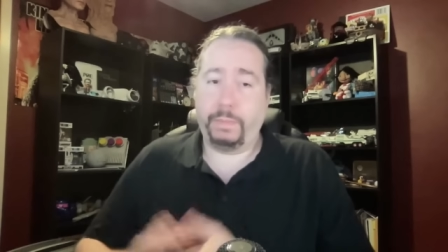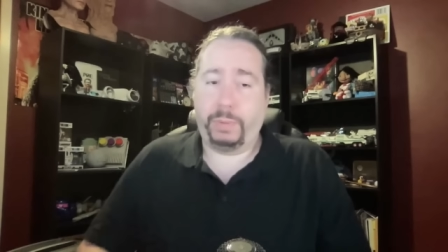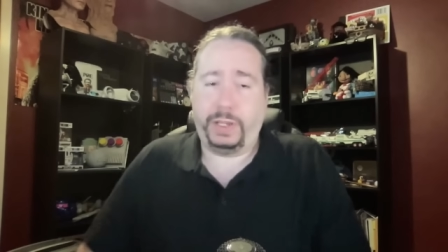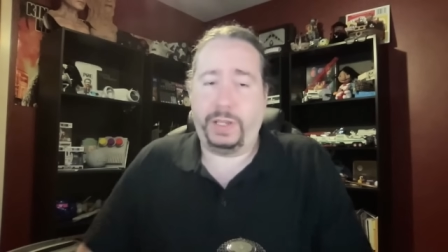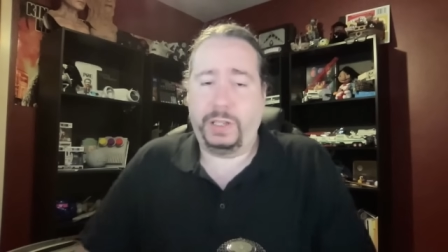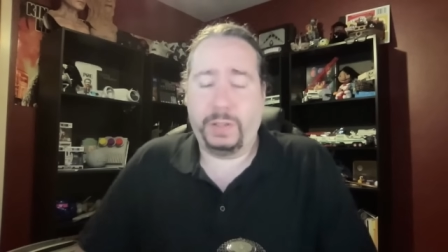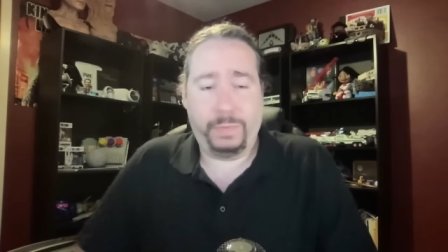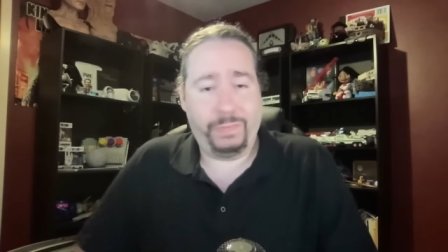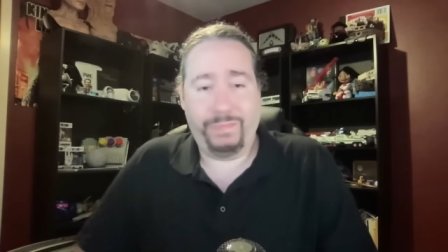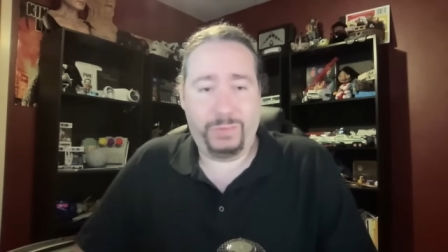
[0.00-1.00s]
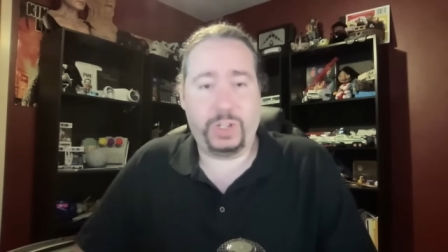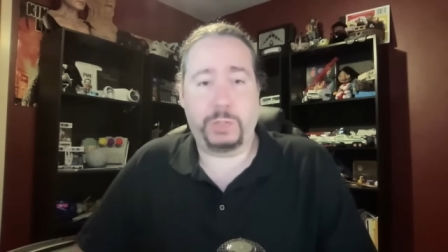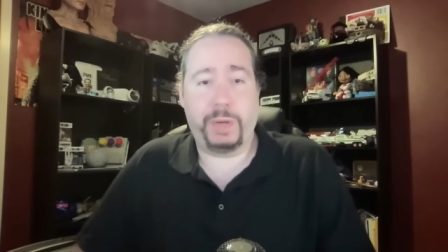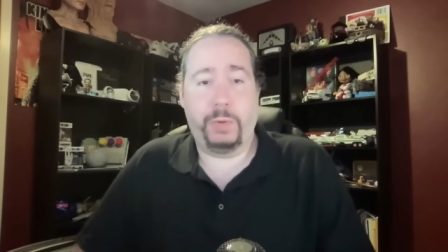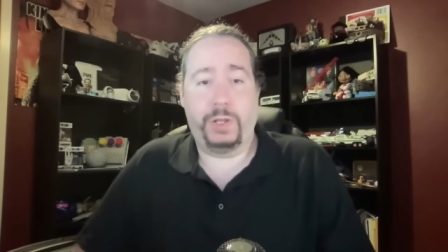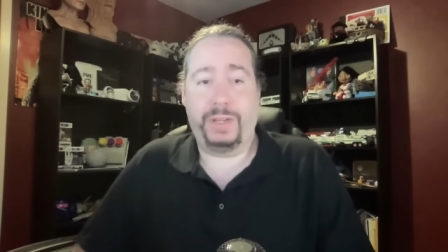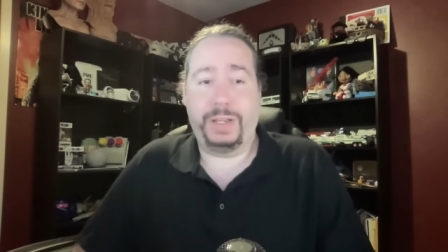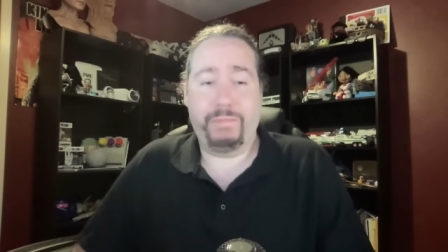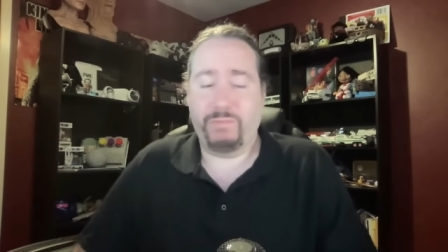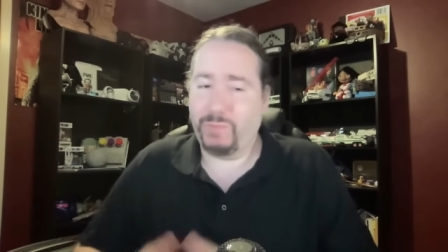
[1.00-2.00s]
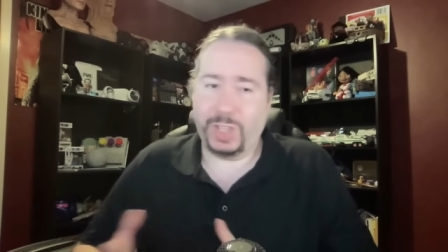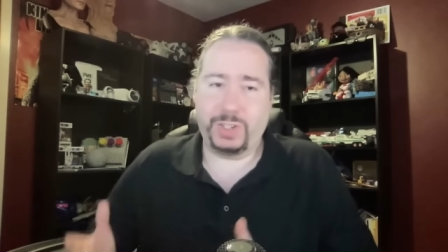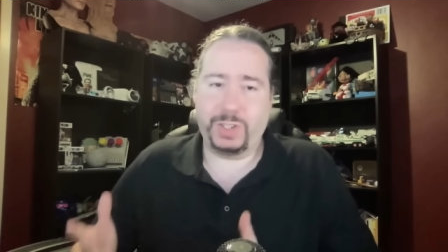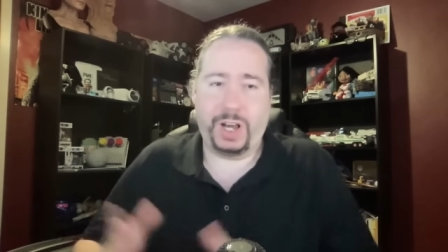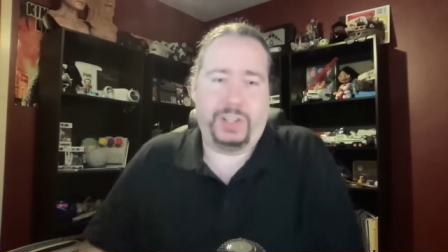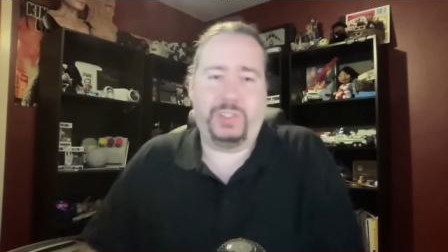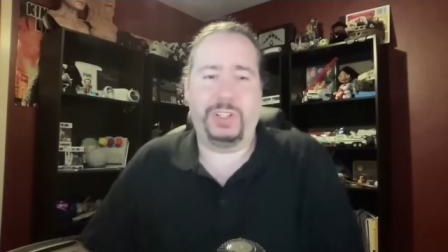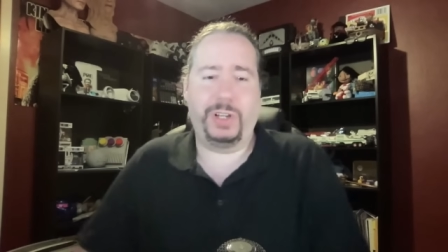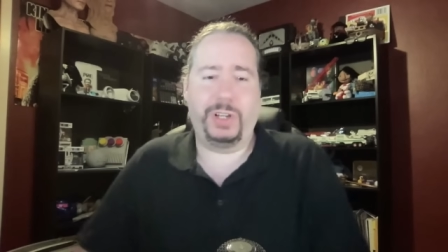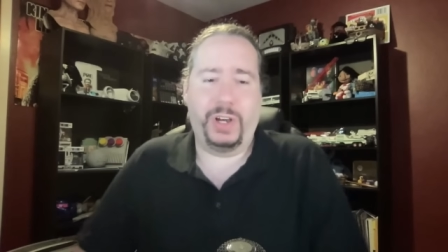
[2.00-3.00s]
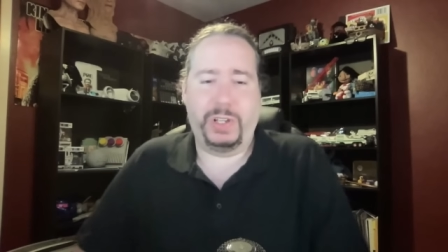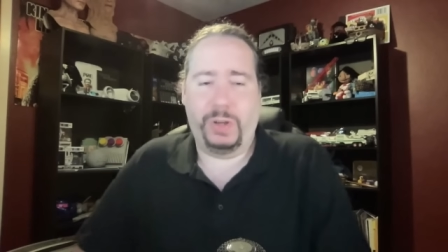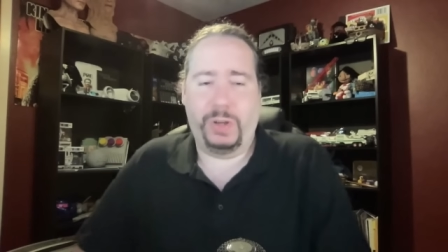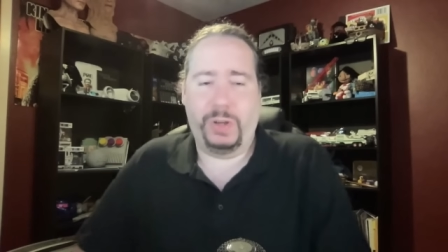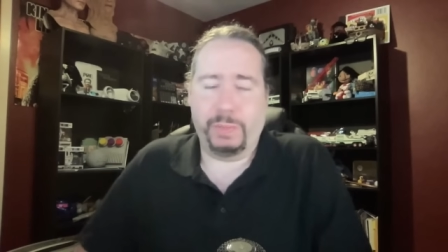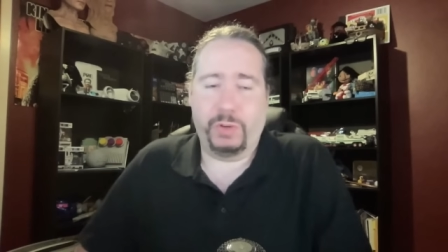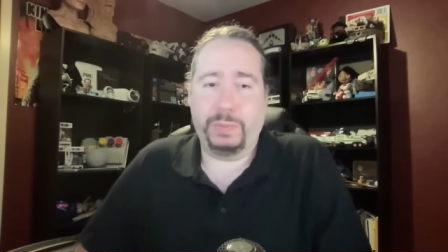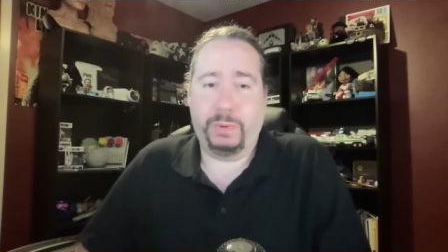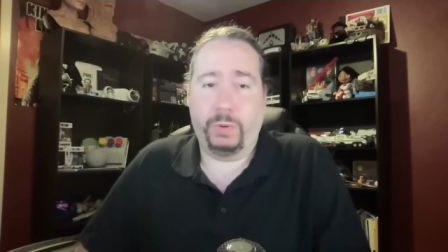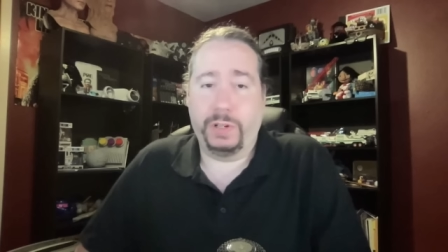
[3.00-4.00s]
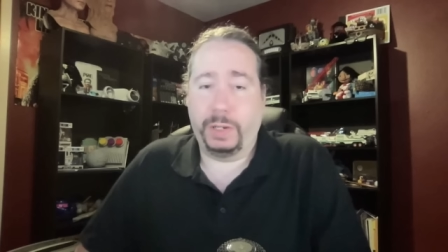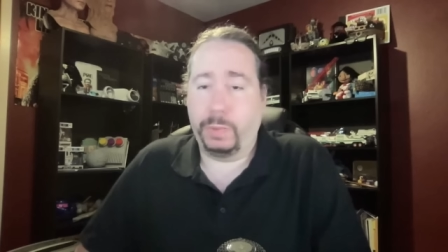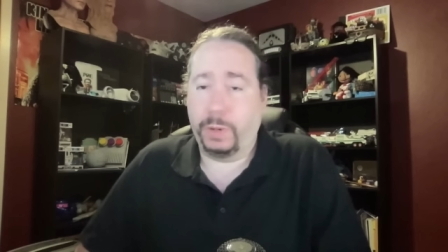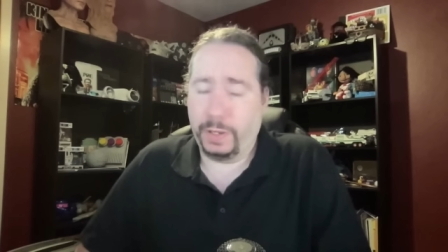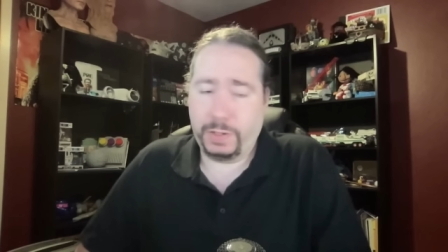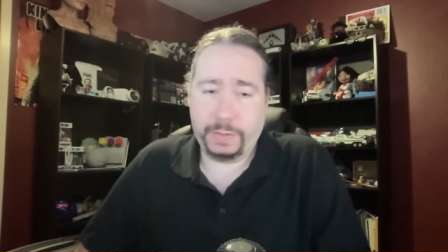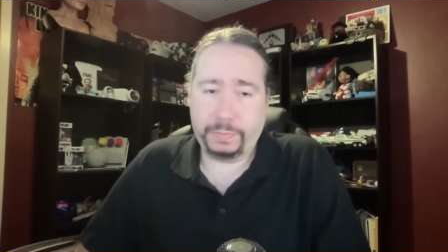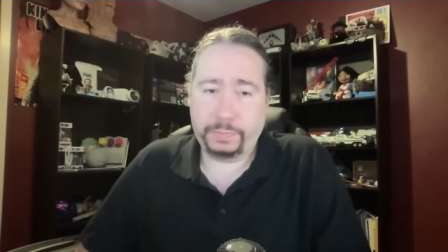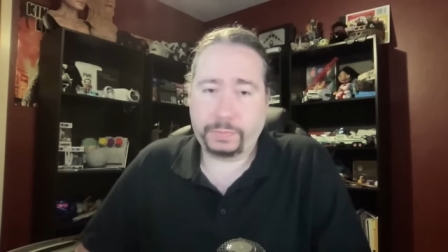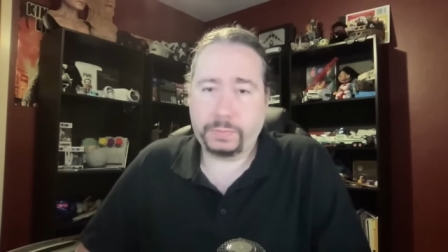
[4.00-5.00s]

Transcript: Please just bear with me. It's honestly the audio that's the most important, anyways.